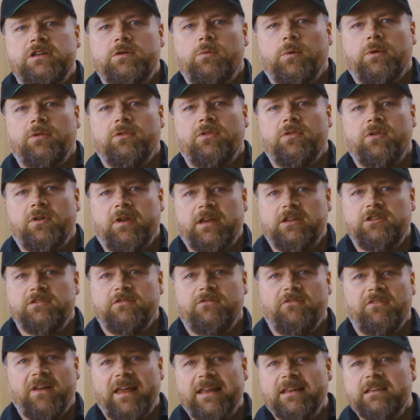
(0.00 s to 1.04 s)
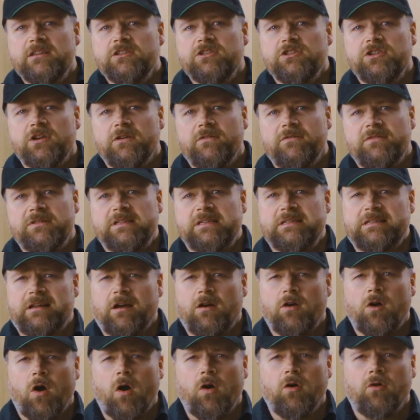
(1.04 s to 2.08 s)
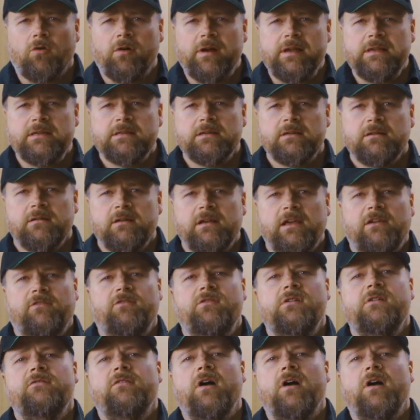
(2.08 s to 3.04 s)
130 to flatten surfaces like concrete if you have